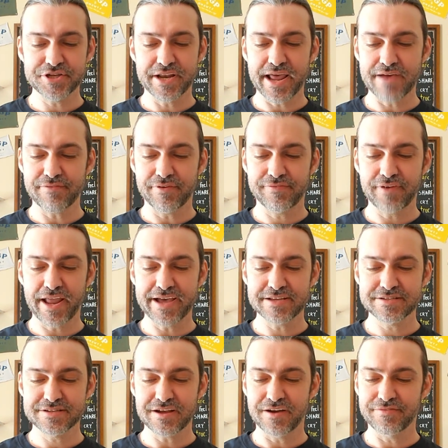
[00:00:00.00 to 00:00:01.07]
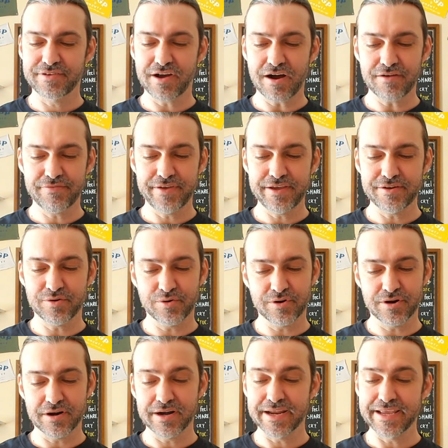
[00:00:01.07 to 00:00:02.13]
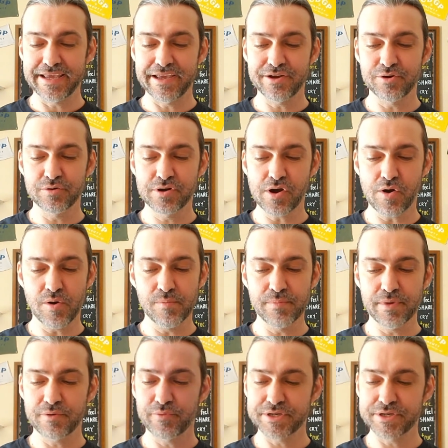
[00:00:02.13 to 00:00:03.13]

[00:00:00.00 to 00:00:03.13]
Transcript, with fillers: and have a flask of coffee or Gilkomm,